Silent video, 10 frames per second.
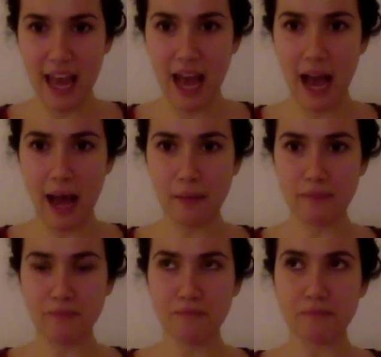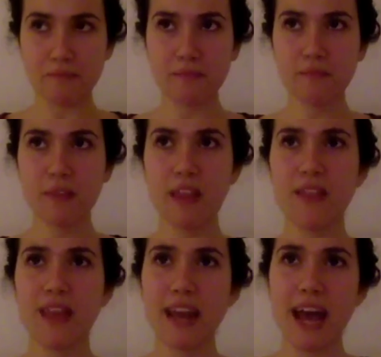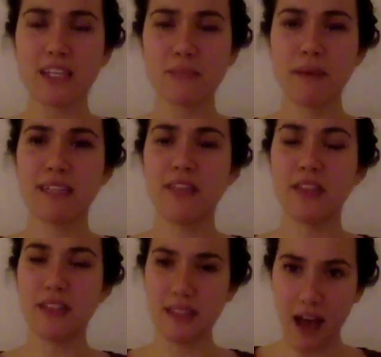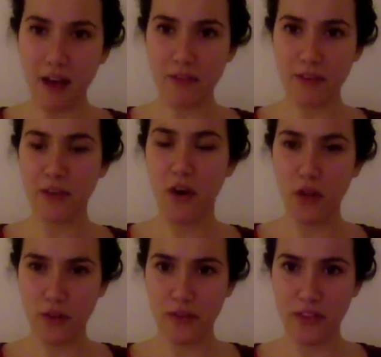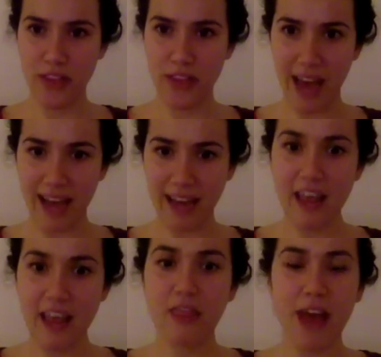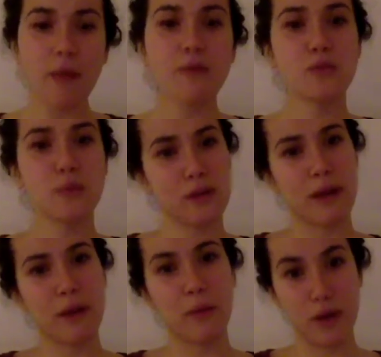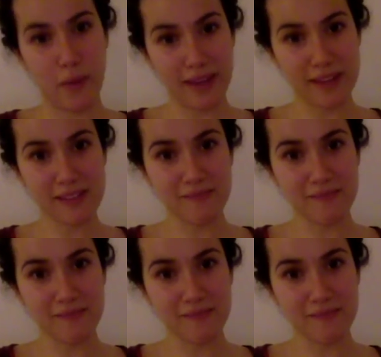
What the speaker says: and that aspect and the love and all of that, that was where my work was.